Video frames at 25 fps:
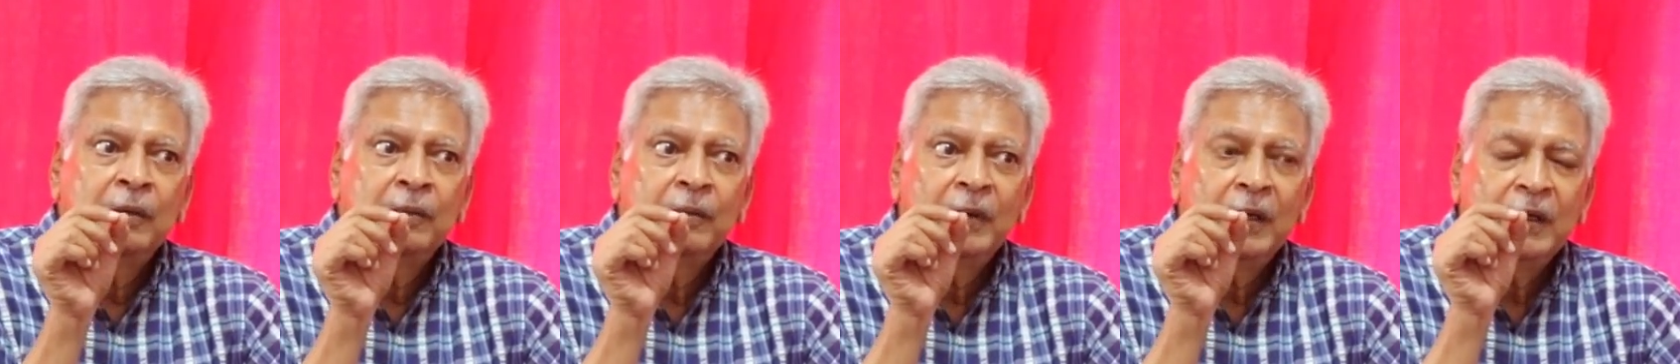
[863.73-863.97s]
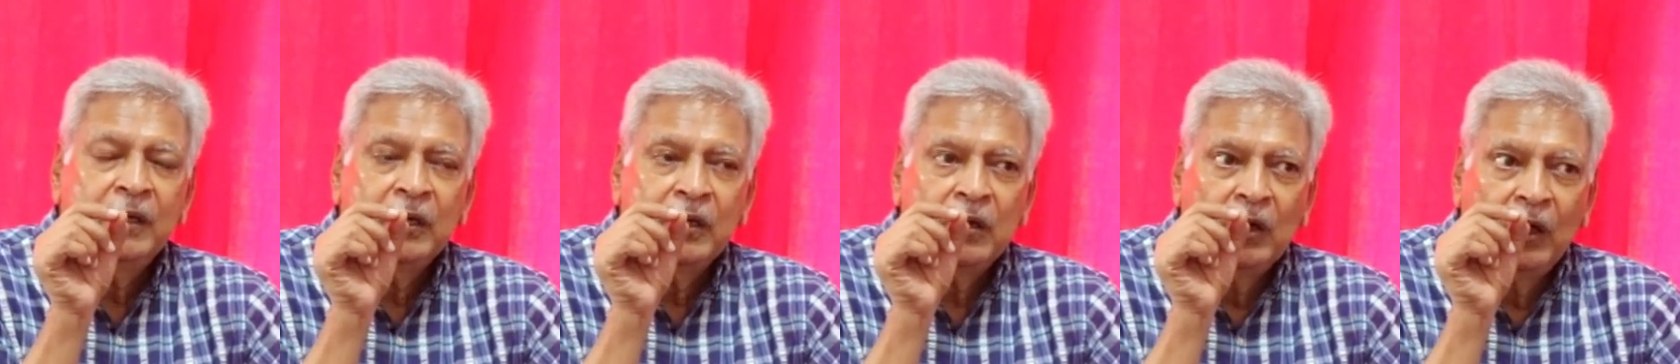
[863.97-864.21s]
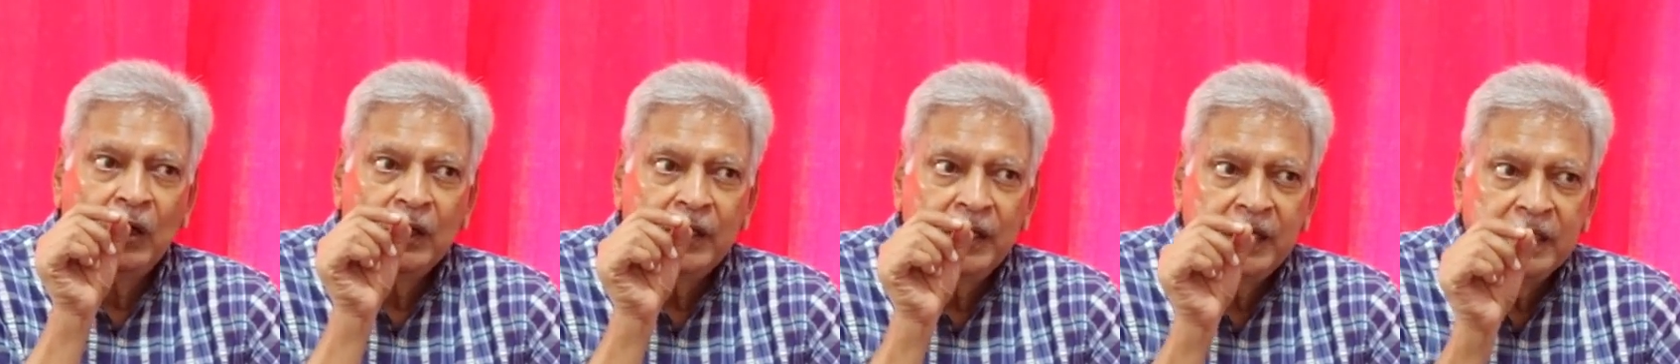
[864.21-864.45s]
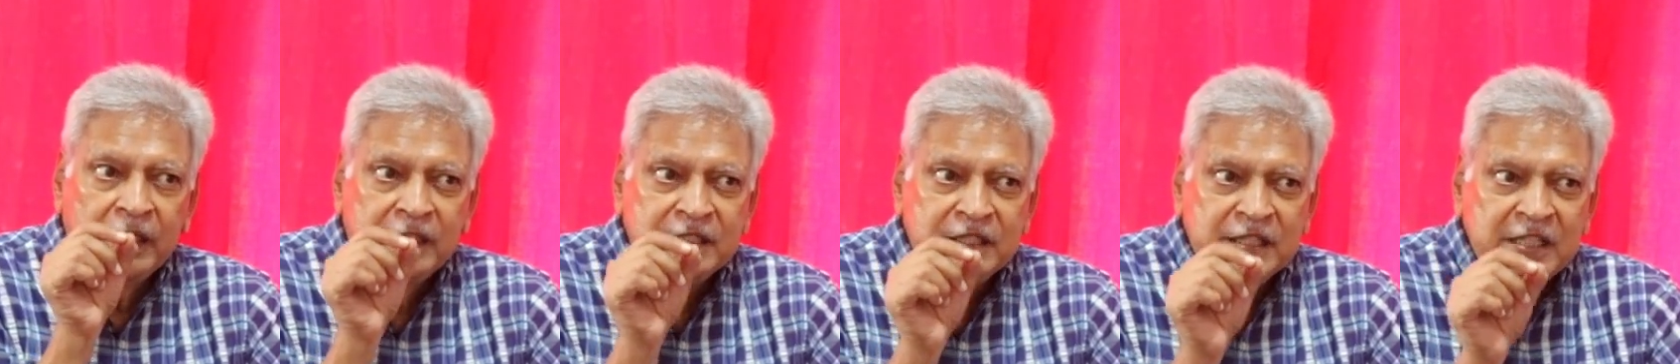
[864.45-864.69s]
what you call
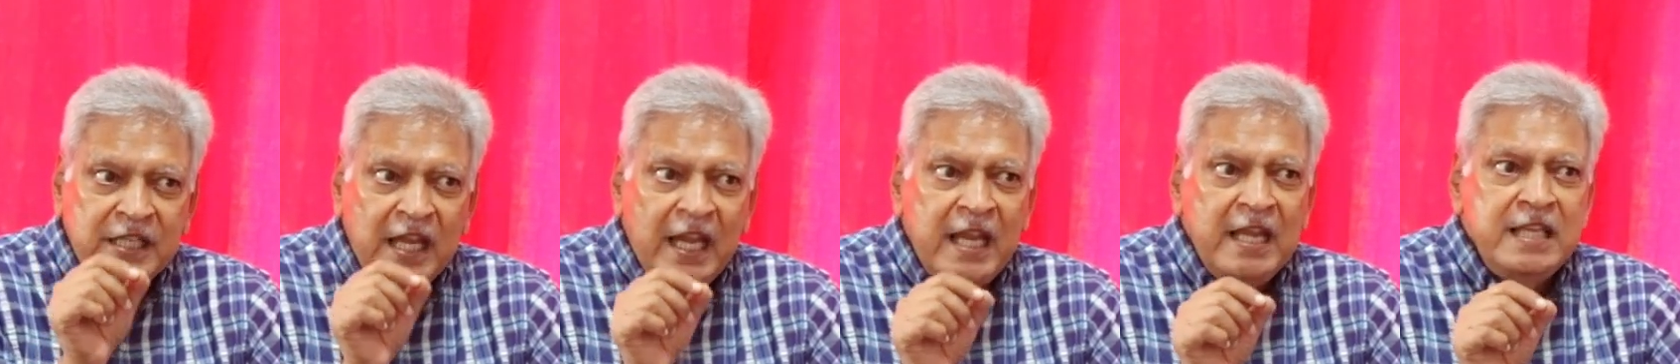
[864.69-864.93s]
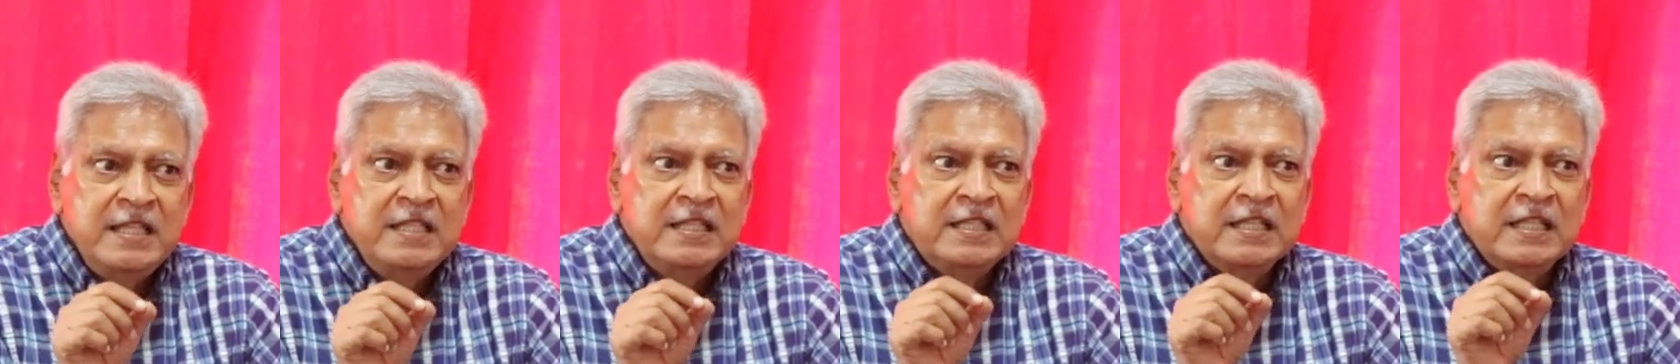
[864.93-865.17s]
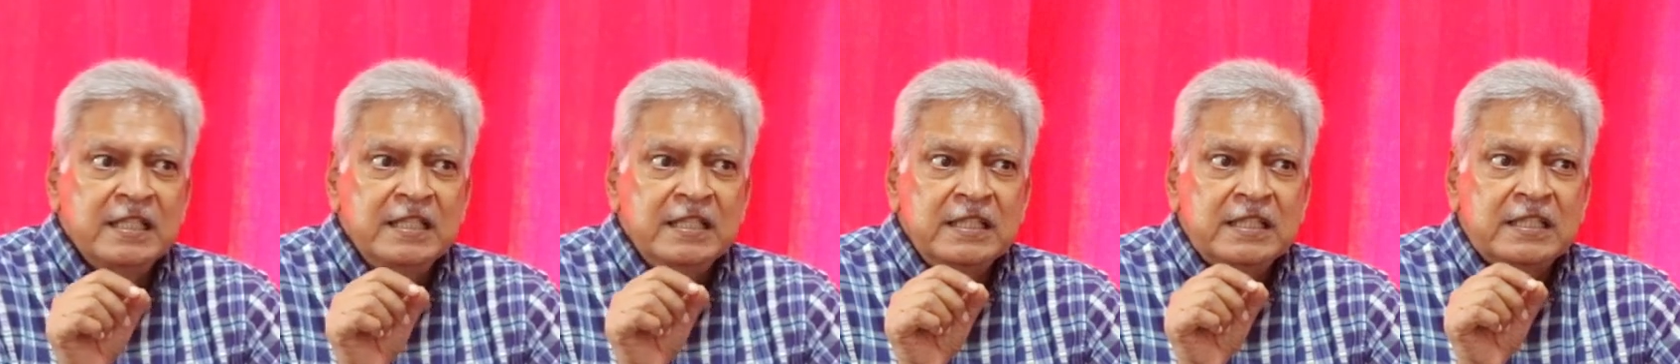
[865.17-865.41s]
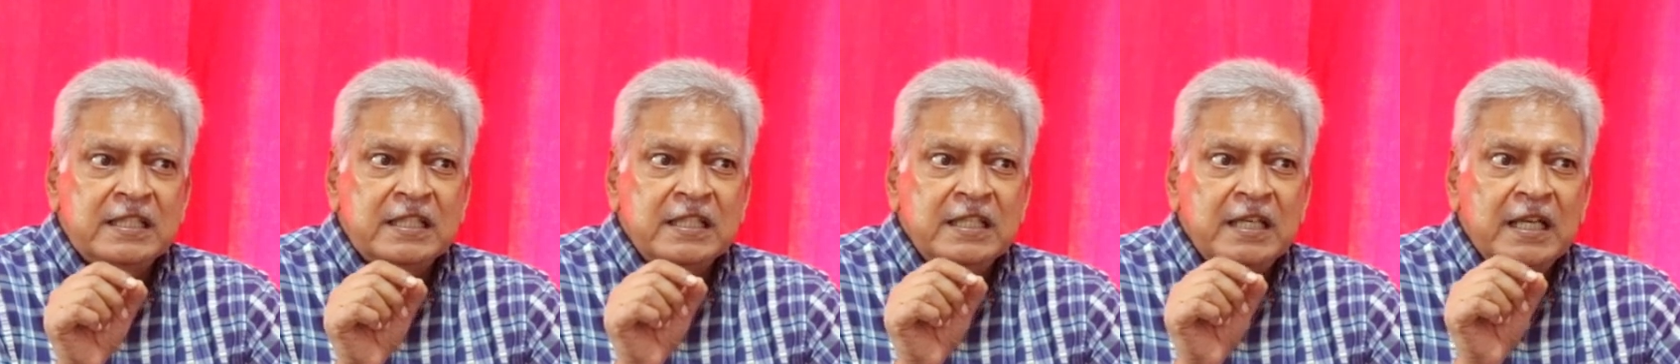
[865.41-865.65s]
it
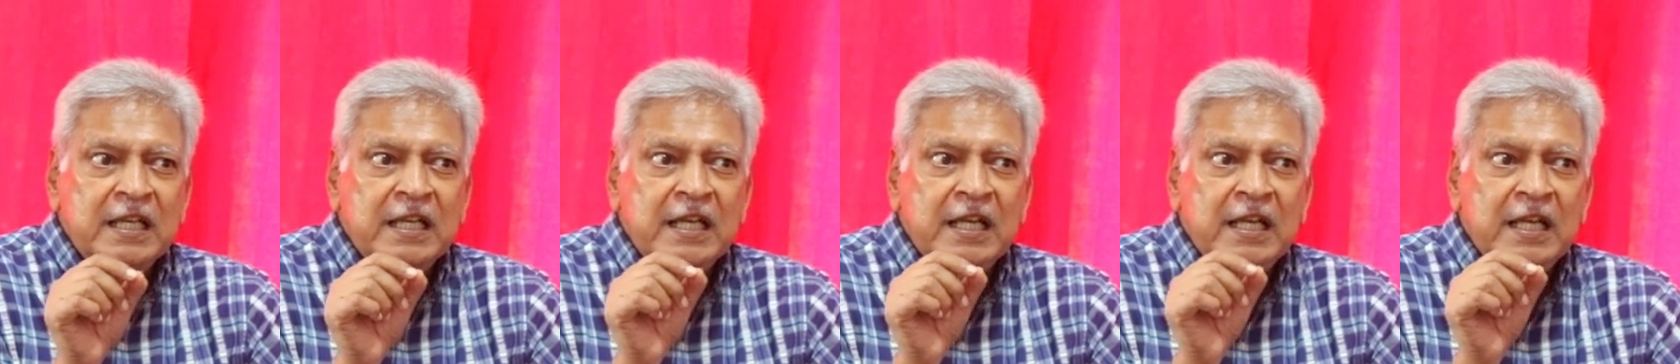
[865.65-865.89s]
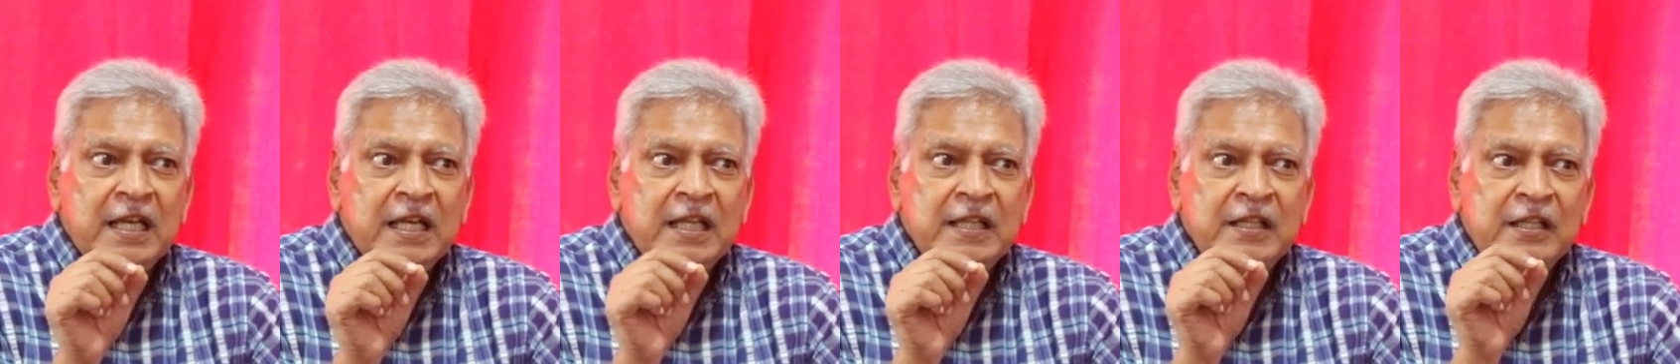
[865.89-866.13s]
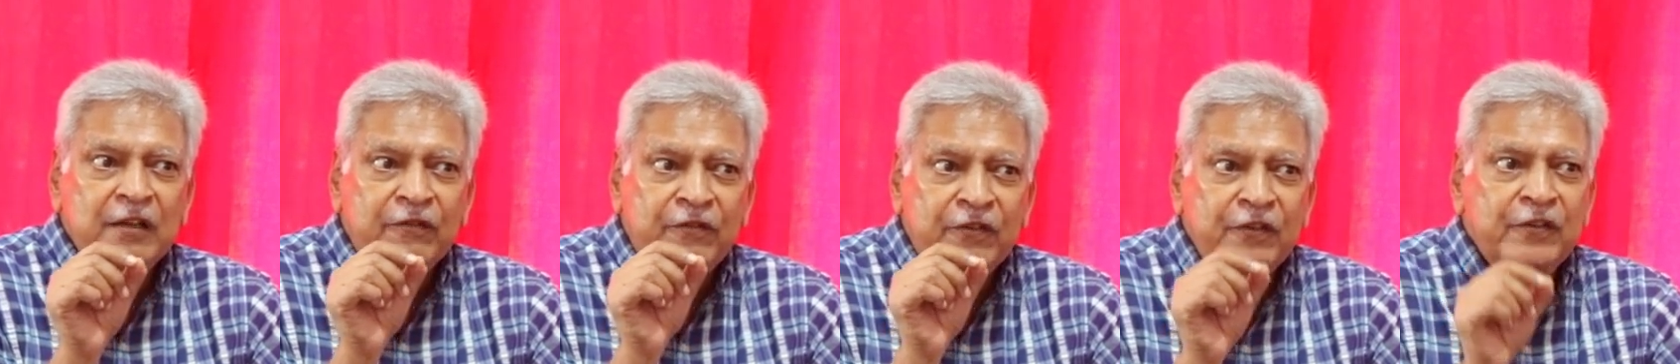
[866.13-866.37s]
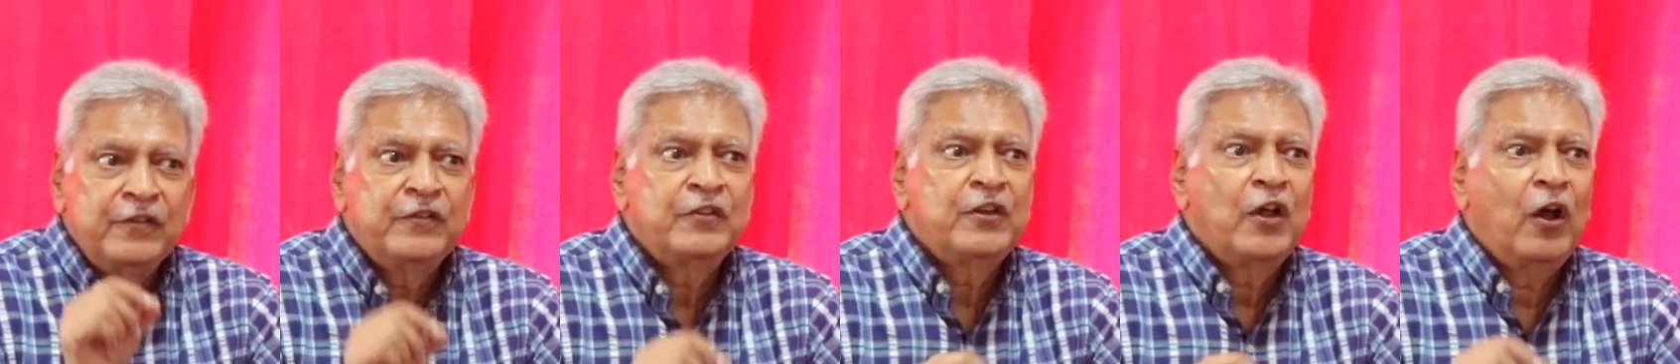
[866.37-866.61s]
changes in the
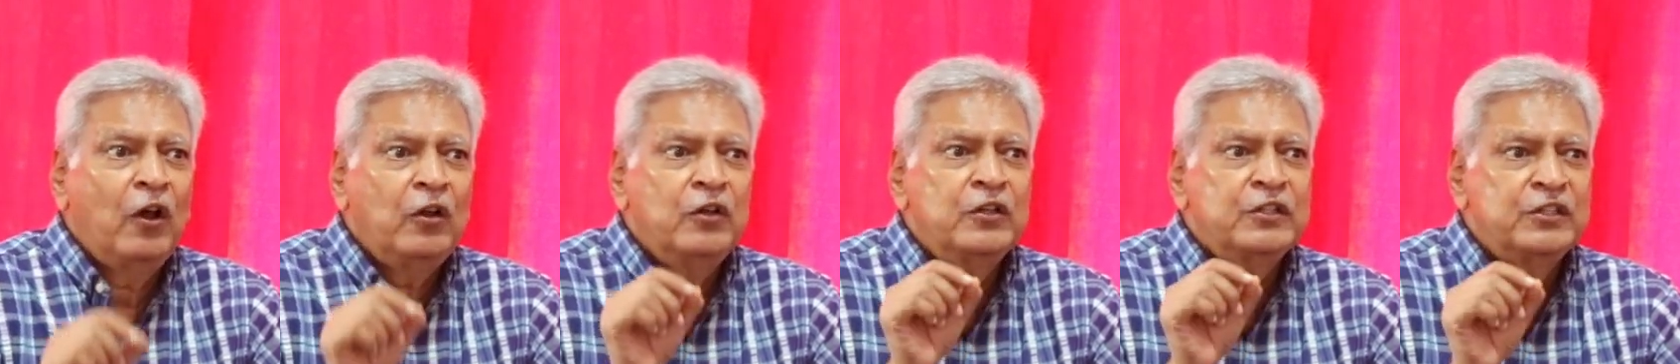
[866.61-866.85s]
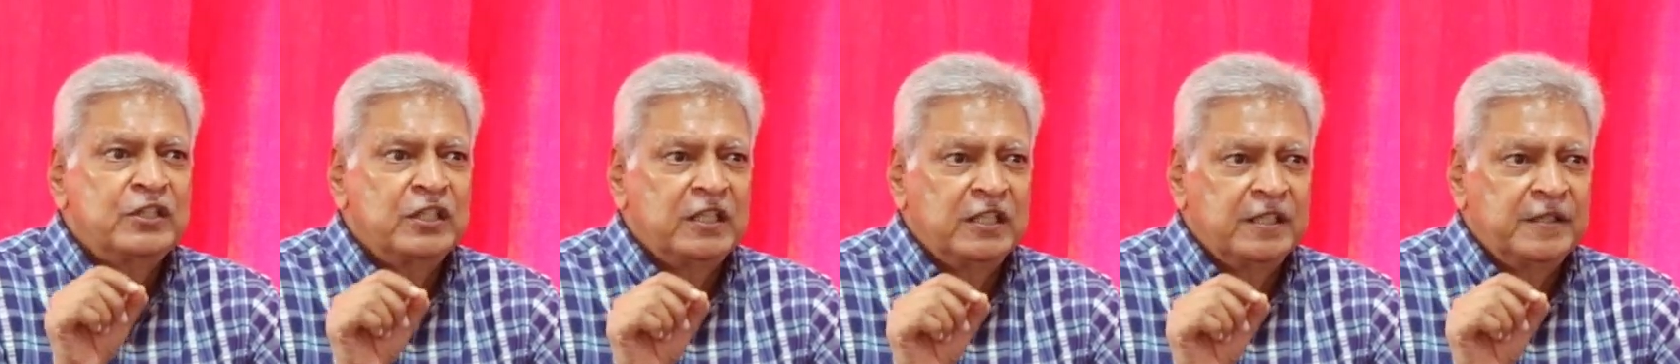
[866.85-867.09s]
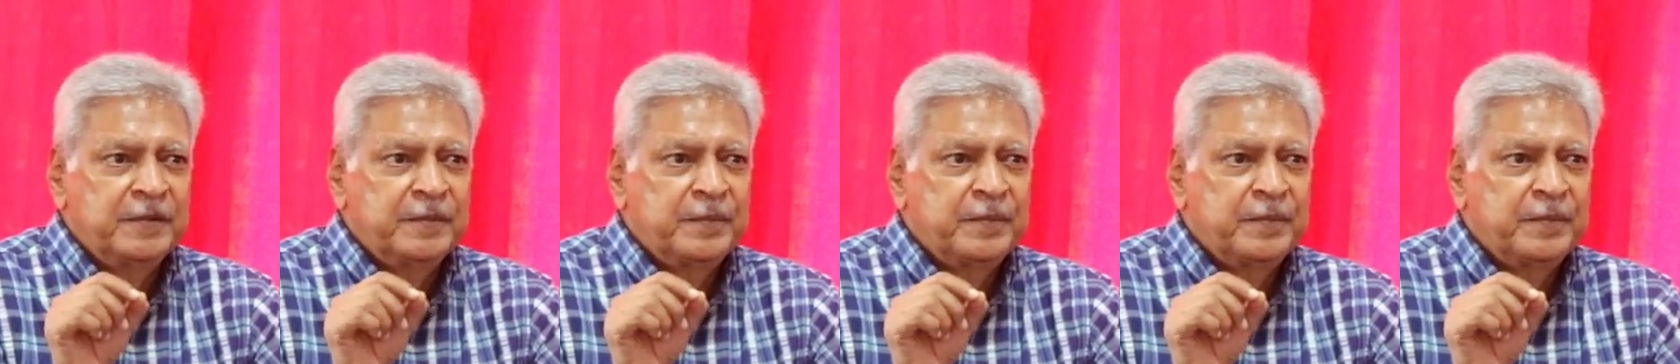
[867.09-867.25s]
physiology.